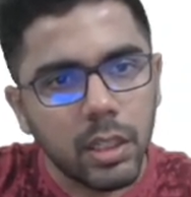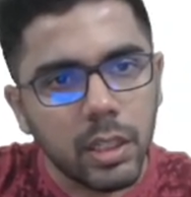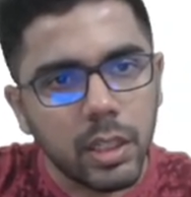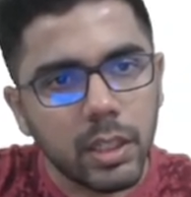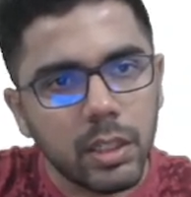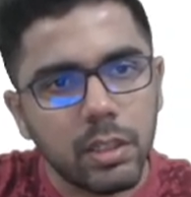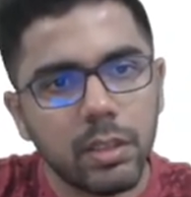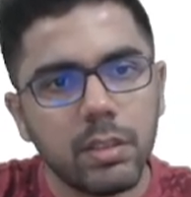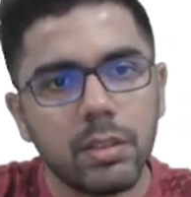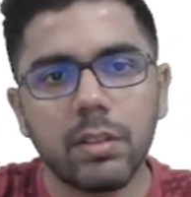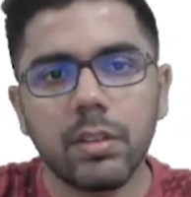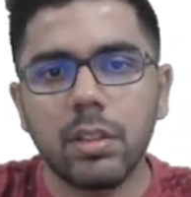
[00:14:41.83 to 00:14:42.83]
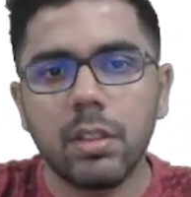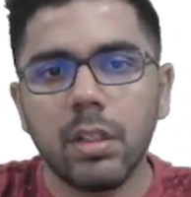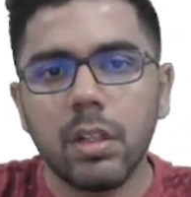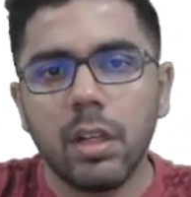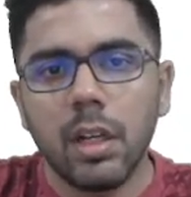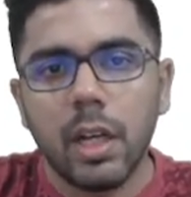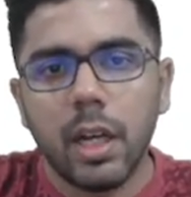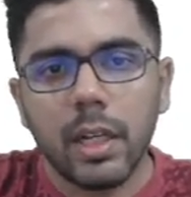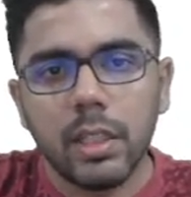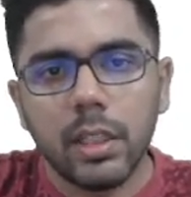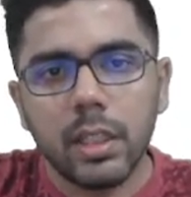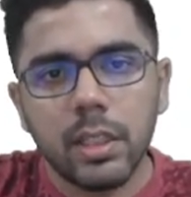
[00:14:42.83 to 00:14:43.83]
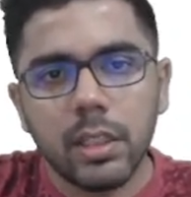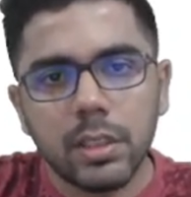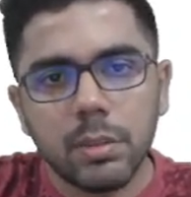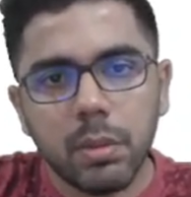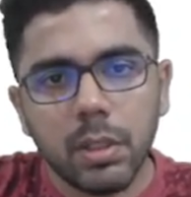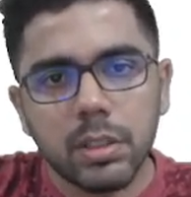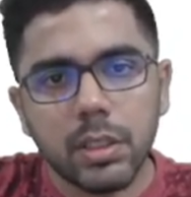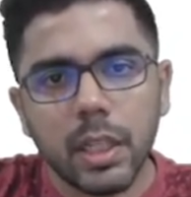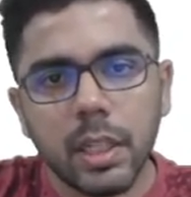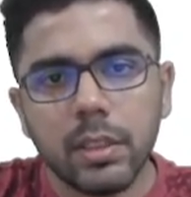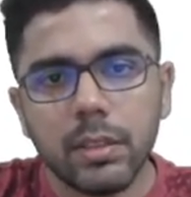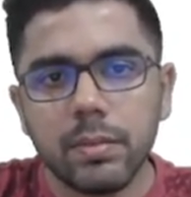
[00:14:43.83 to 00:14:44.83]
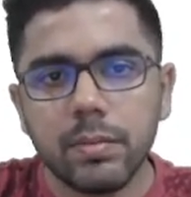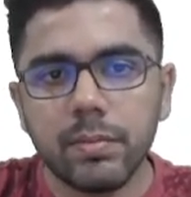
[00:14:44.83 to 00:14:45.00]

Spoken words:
10, and here it is plus 9.